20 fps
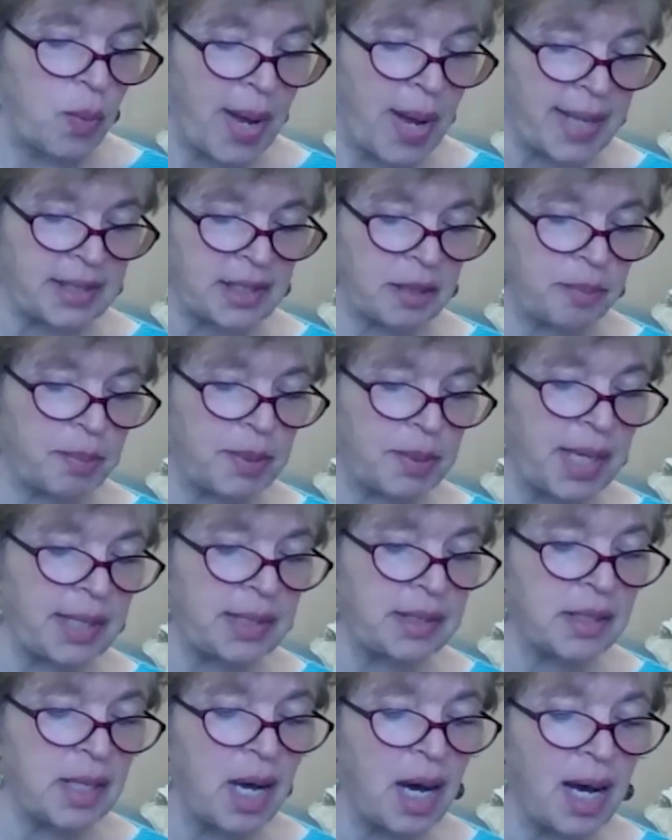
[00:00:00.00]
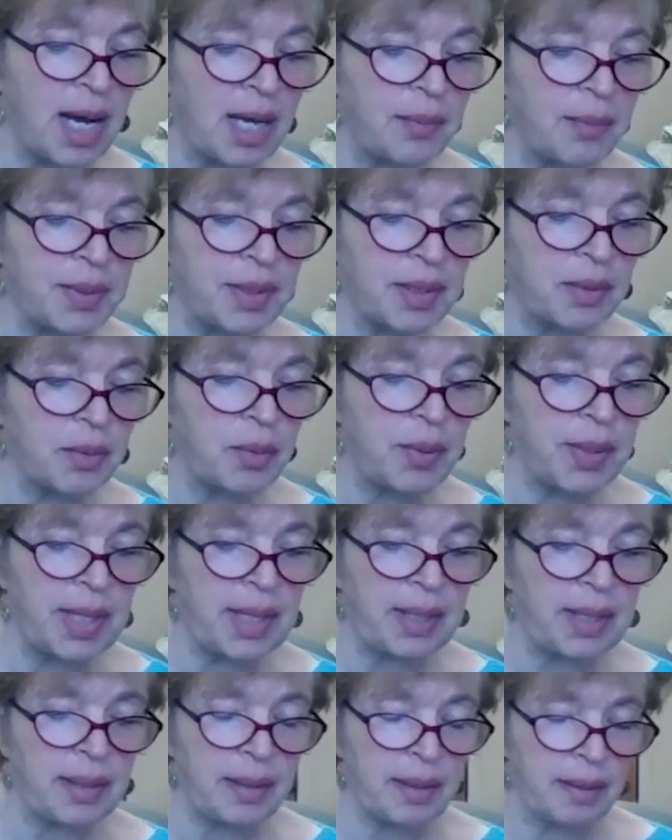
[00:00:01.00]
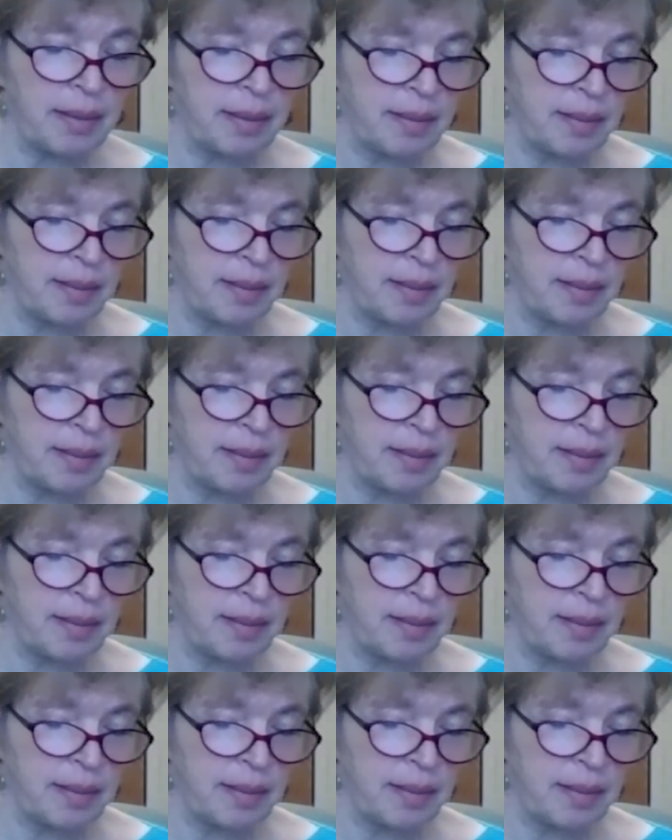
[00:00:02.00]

West plays high with the queen.